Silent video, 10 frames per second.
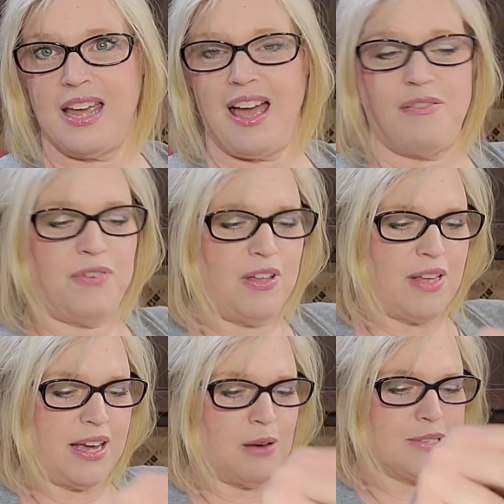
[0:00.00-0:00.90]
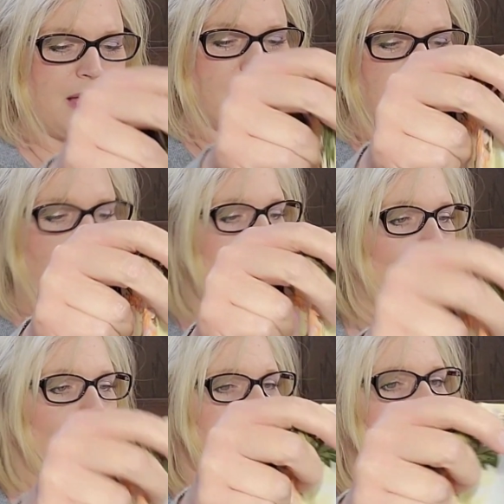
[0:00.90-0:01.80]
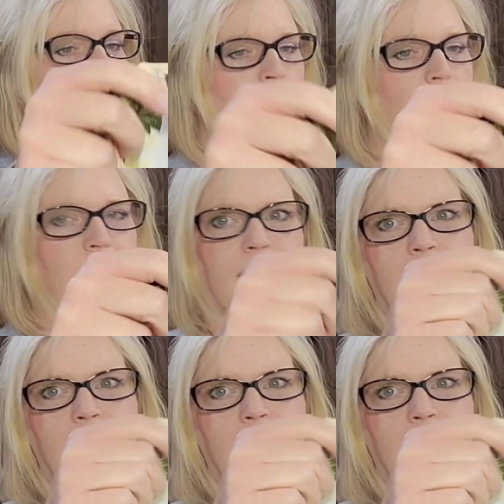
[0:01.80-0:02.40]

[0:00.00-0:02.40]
I felt like I was having to hold it on,